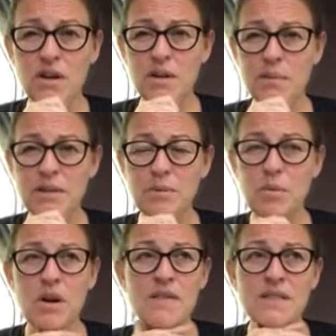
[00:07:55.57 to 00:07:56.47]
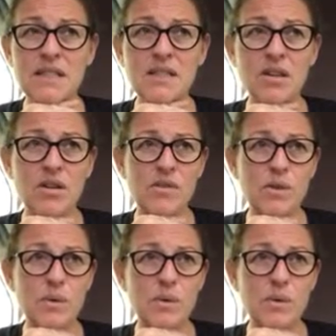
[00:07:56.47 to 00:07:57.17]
and it must be what I've said to her over the